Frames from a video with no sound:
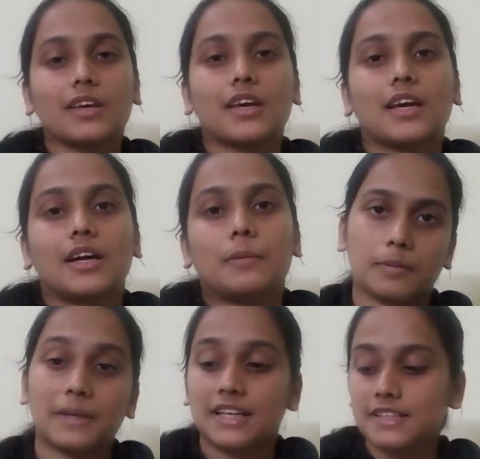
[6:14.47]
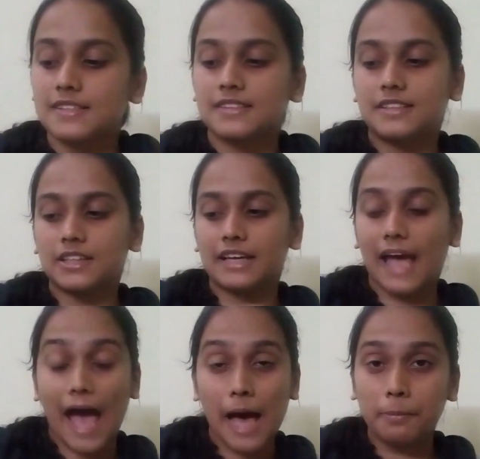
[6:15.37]
because the
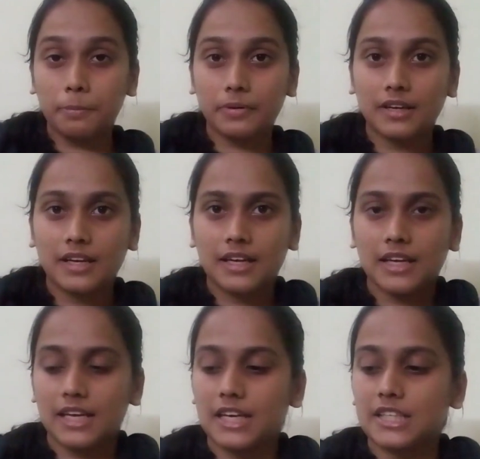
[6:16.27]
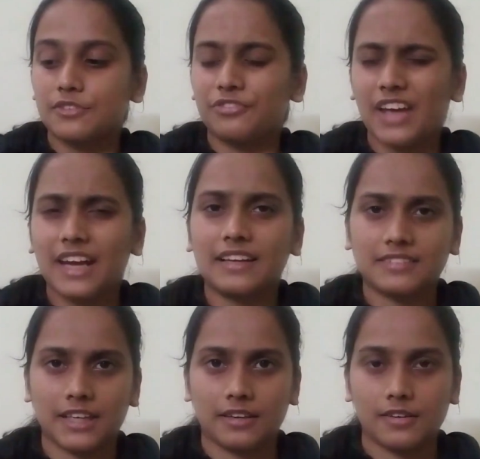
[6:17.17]
gap is very
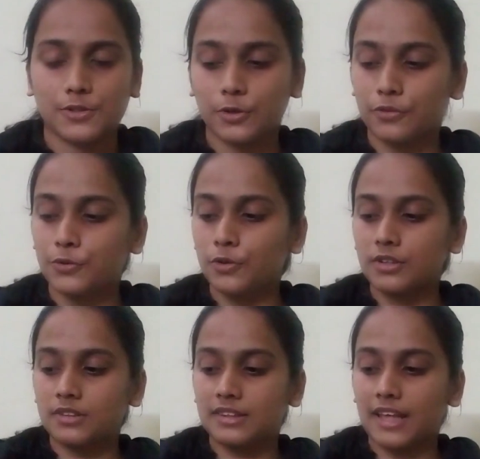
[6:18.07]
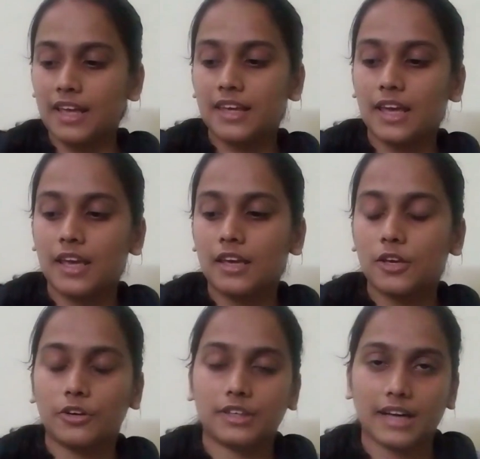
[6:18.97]
thin. So if you're thinking you're
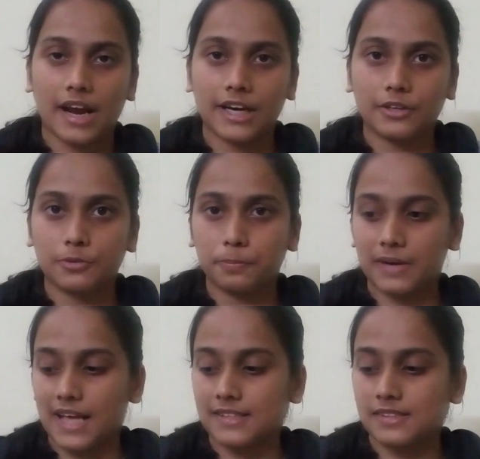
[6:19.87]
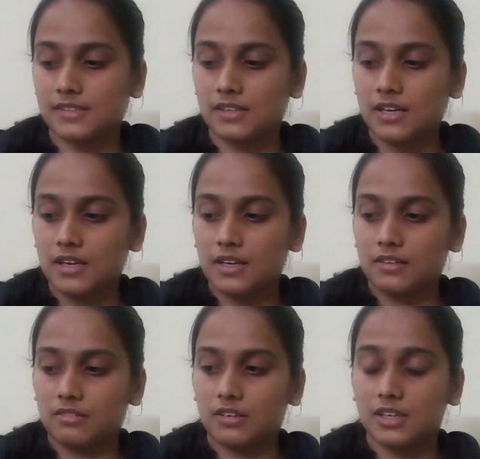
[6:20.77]
trying to press
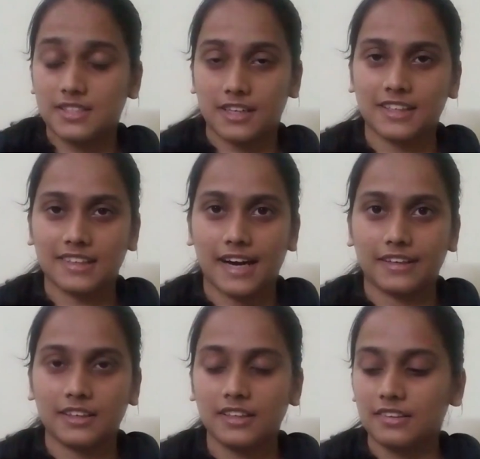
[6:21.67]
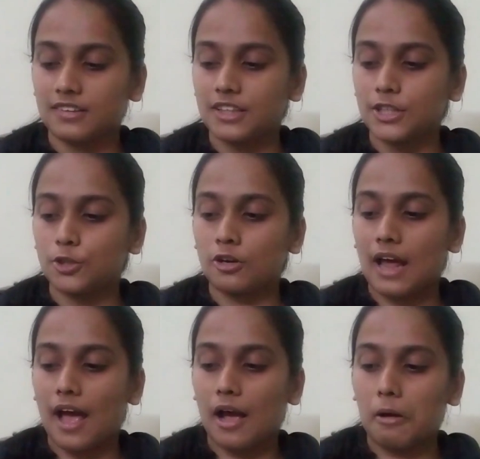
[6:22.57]
a certain letter,
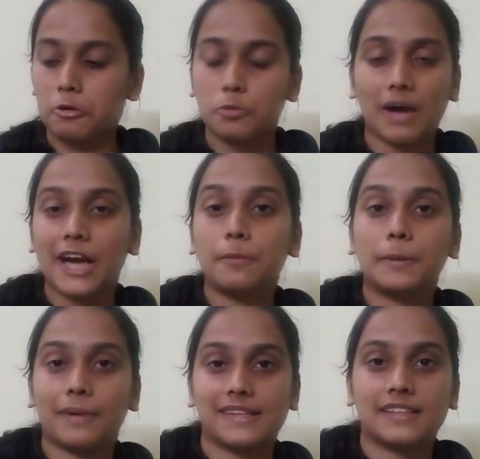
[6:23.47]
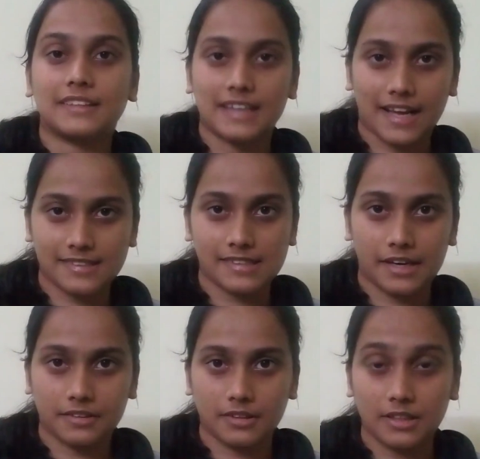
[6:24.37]
you might be pressing the next letter,
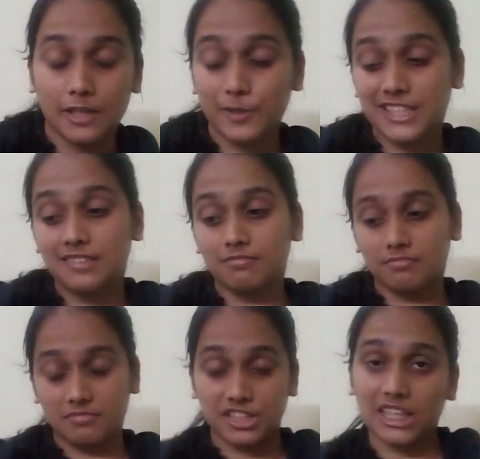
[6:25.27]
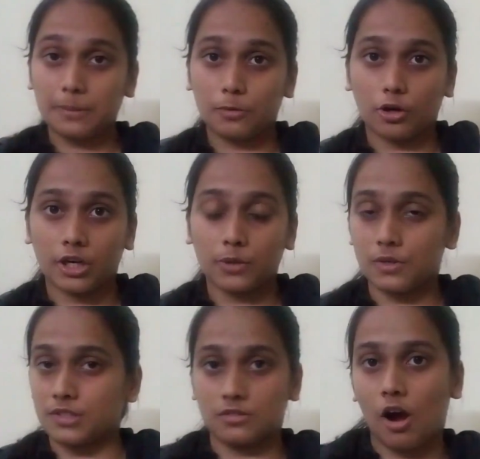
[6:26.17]
which in Gboard
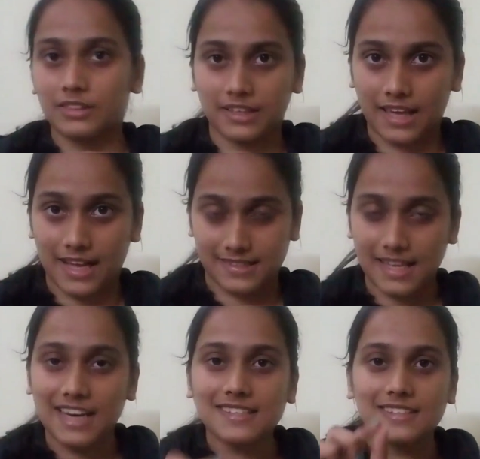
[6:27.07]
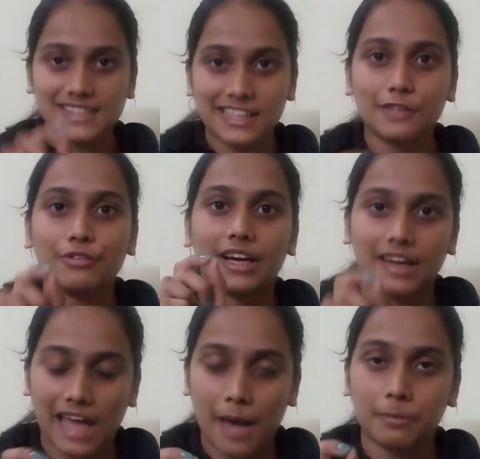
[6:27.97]
was not the case. There is a significant
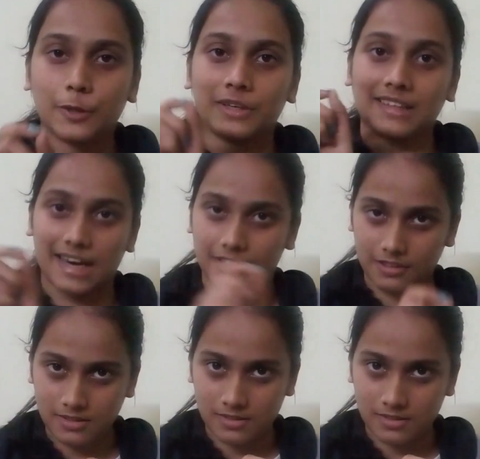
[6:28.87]
gap between letters,